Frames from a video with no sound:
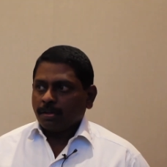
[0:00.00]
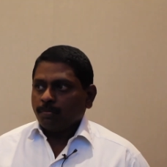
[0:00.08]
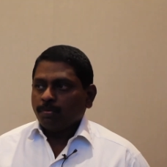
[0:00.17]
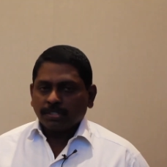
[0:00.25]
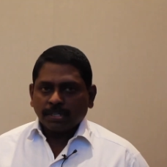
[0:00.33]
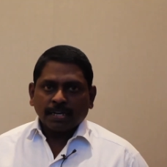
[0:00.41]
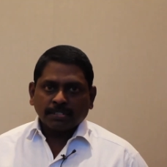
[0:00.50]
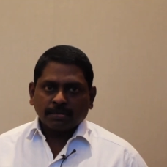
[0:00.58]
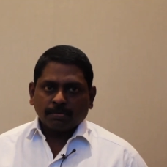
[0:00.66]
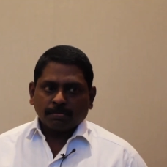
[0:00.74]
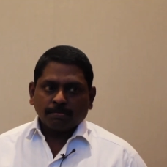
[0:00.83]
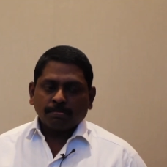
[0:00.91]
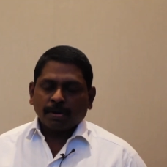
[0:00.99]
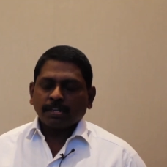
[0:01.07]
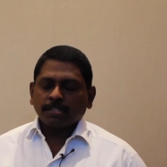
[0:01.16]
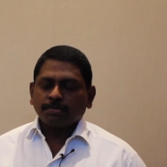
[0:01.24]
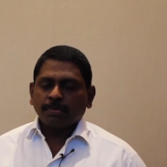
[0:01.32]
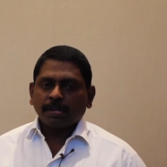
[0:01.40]
which as a
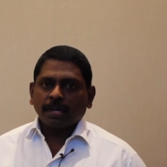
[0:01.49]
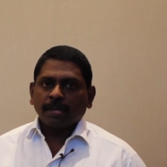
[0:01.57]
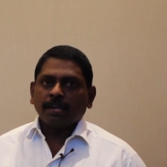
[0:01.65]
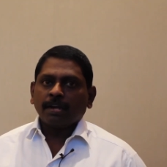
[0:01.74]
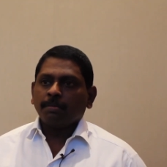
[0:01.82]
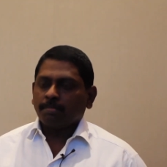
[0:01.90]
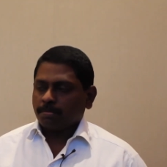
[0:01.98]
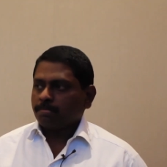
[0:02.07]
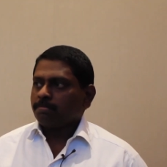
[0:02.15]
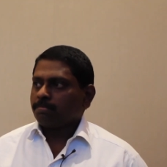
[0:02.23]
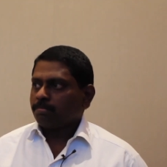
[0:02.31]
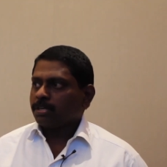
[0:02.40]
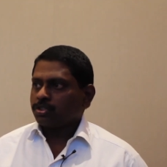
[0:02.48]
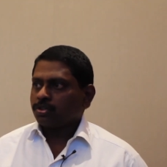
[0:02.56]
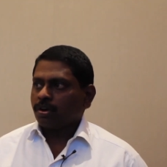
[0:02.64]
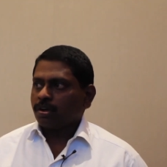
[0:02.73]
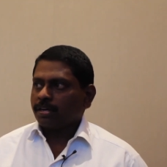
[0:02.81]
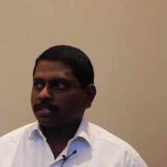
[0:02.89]
participant I gained
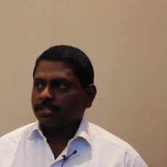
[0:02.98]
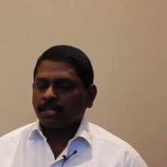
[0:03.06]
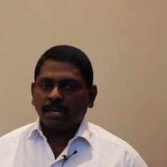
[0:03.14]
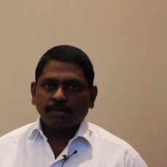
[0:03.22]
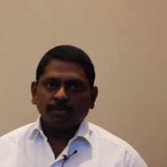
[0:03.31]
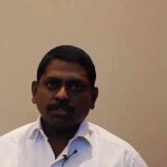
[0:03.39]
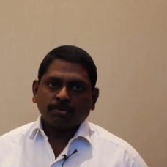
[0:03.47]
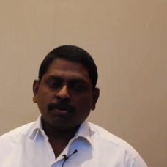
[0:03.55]
much knowledge and which